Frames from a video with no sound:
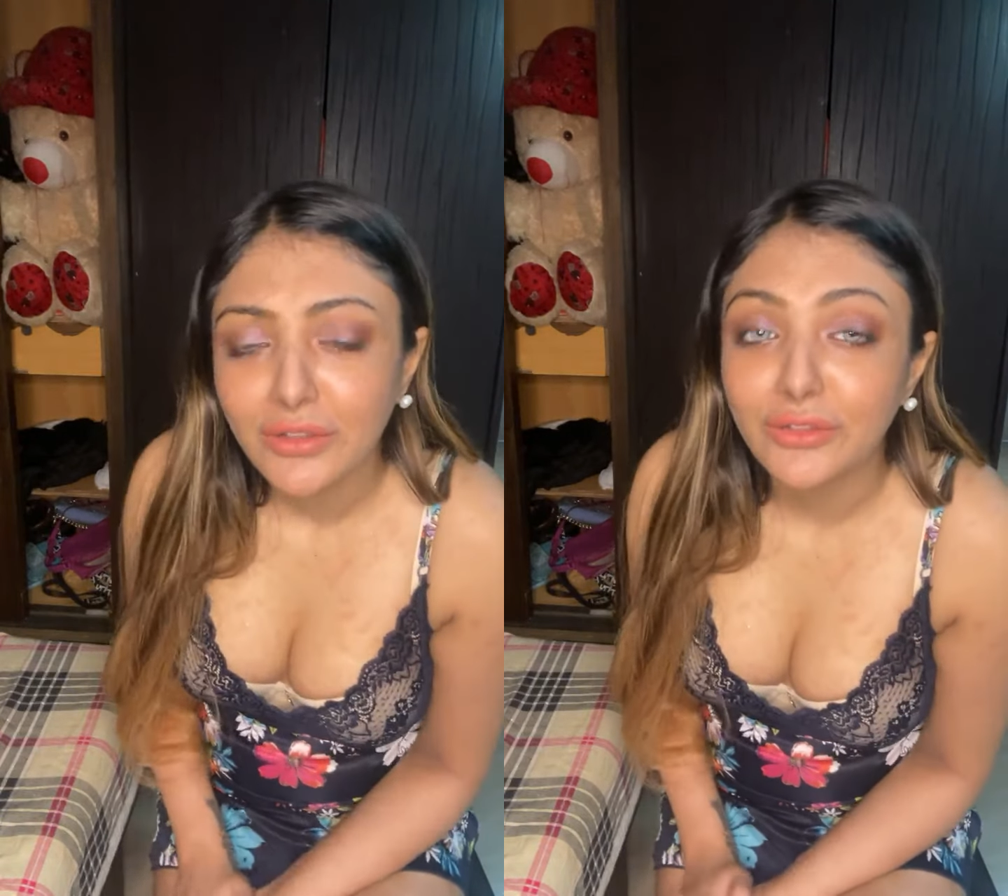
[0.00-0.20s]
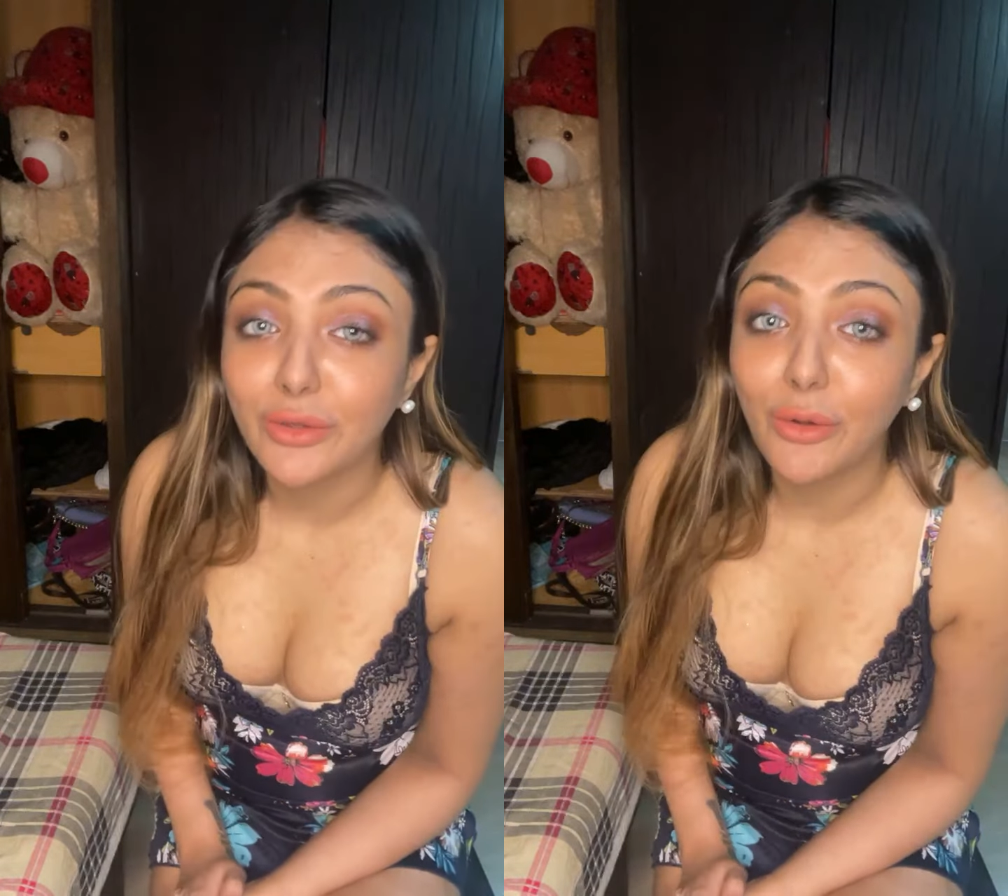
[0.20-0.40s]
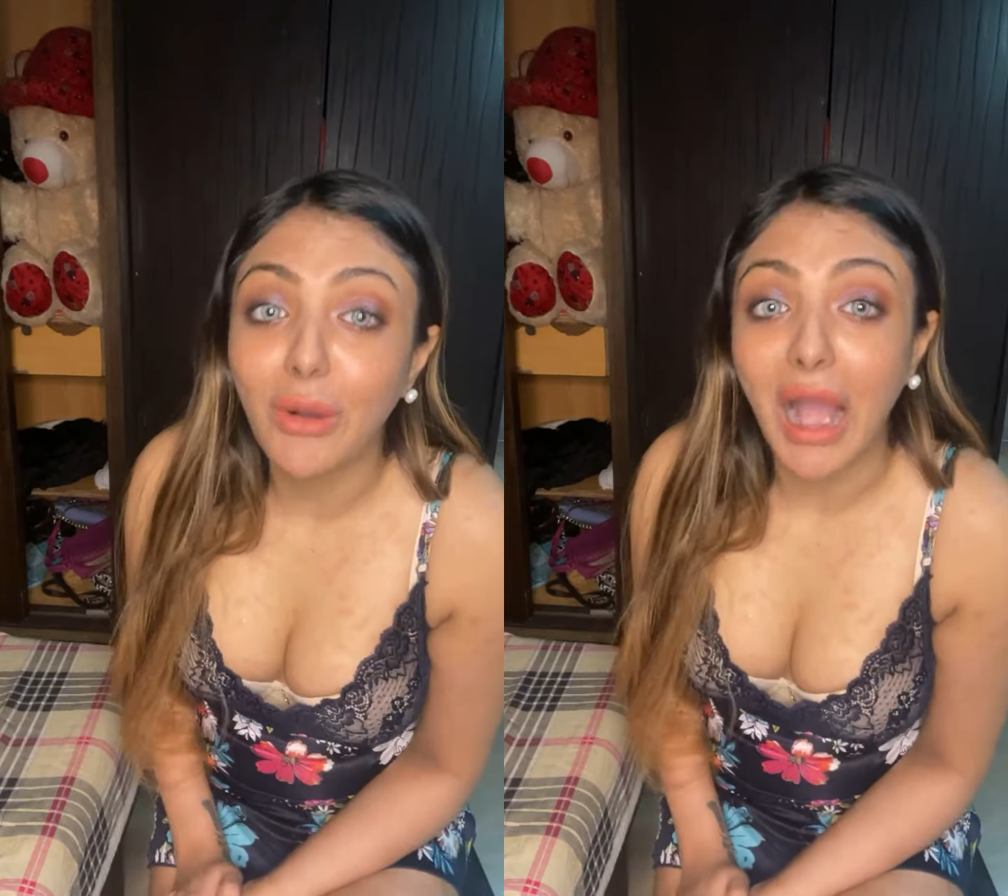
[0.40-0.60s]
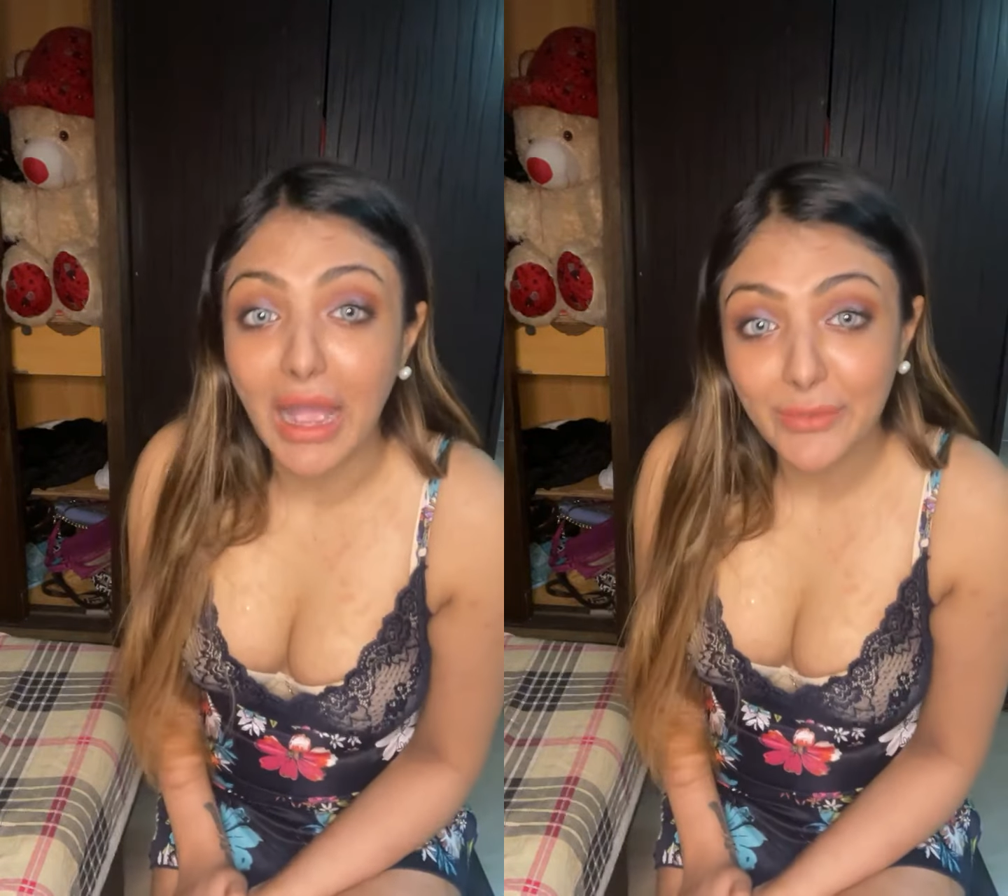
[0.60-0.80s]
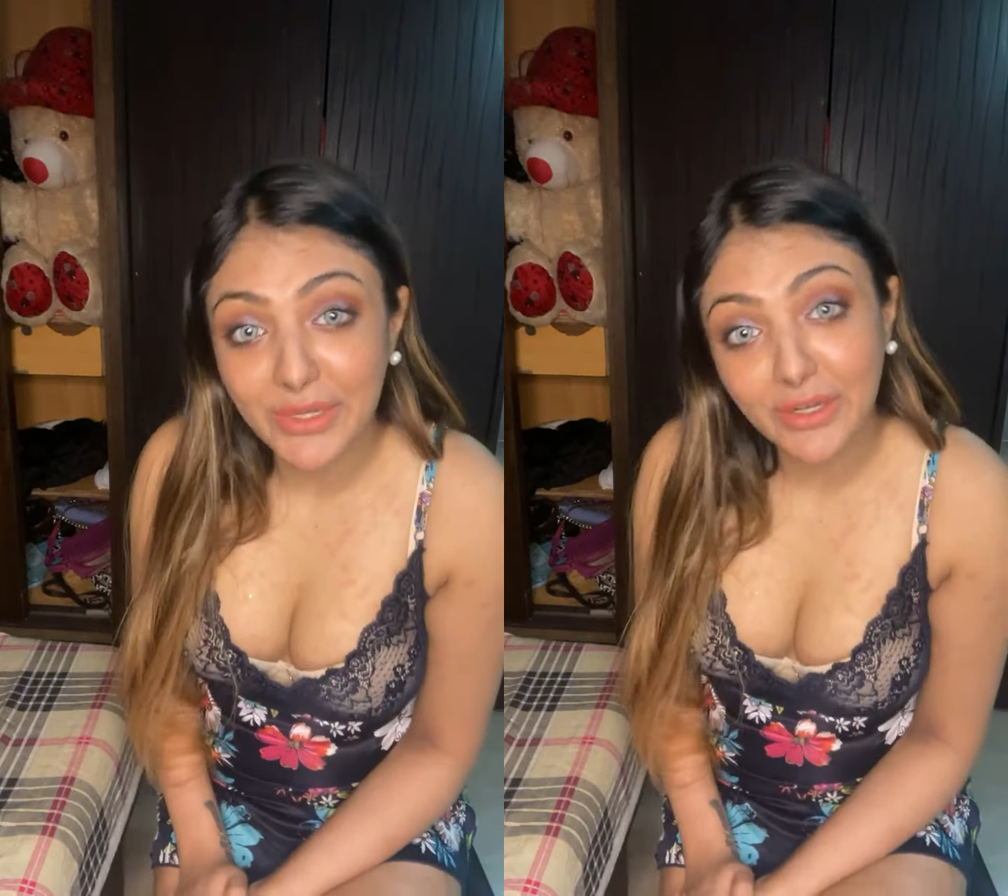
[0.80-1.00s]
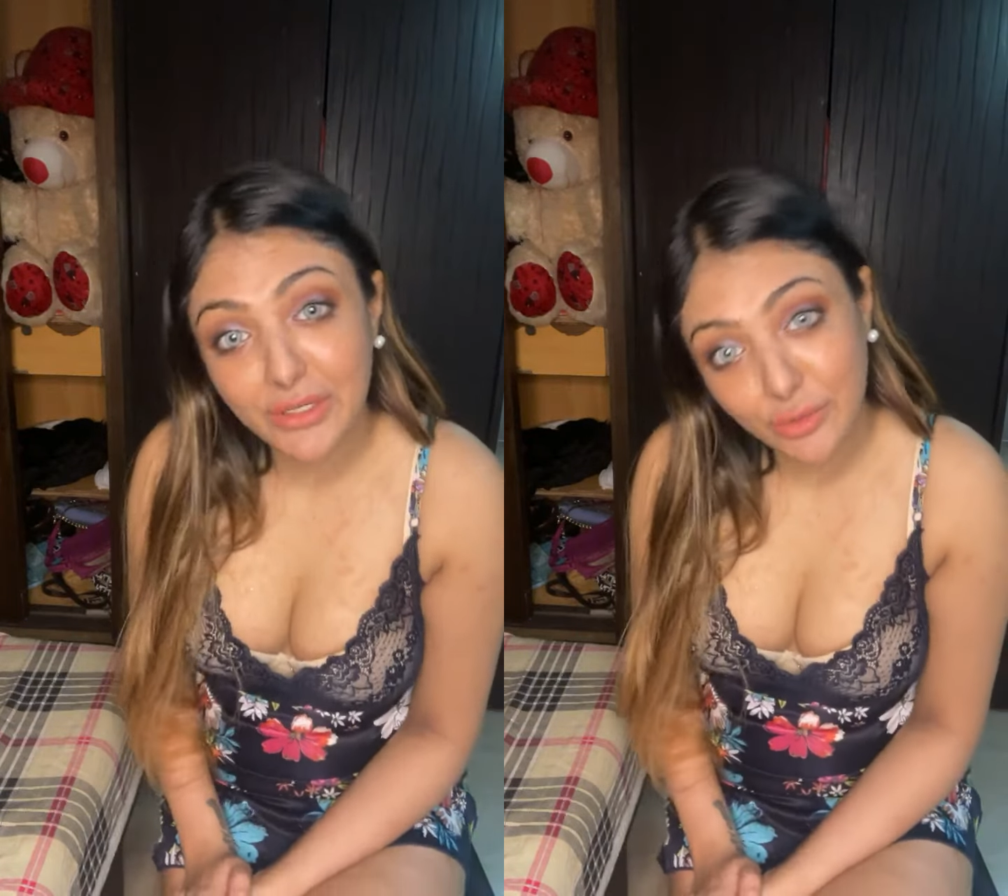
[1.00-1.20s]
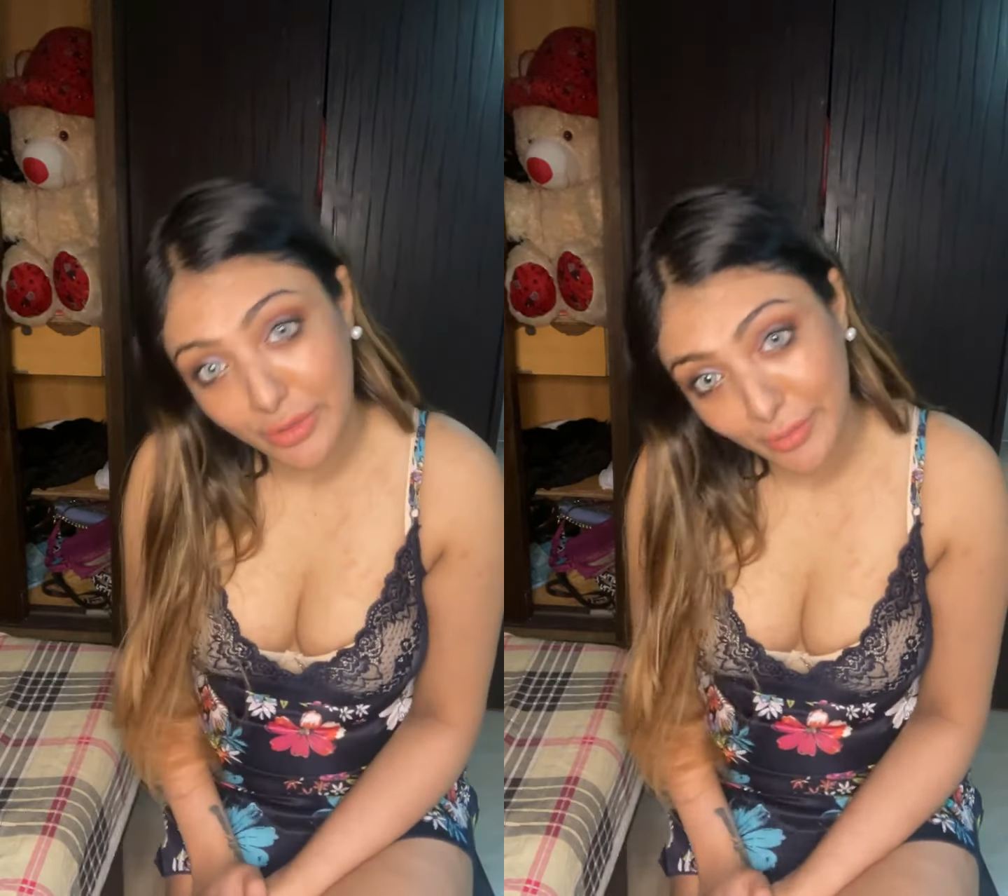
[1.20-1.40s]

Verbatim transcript: So, I'm here to